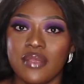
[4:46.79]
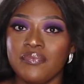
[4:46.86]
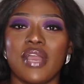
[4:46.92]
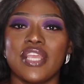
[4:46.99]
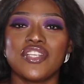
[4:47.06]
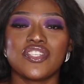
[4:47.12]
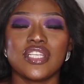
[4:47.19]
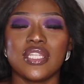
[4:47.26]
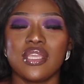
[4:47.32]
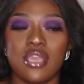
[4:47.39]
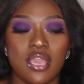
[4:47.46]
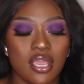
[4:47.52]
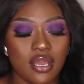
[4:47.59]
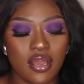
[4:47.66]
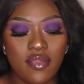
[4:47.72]
I usually
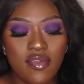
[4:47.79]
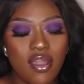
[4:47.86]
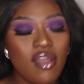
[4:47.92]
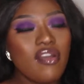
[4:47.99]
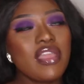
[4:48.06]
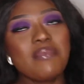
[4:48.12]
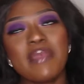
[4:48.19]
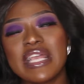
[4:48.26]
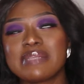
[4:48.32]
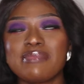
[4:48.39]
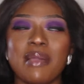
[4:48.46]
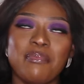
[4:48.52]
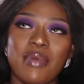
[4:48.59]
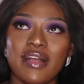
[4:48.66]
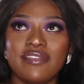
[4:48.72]
hear, oh, it makes
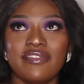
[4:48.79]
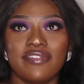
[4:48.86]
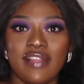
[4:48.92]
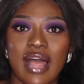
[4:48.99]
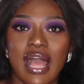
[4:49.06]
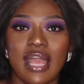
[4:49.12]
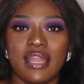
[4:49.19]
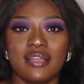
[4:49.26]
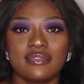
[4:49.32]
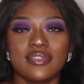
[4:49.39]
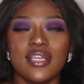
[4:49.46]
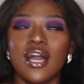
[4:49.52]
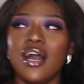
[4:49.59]
my butt flat,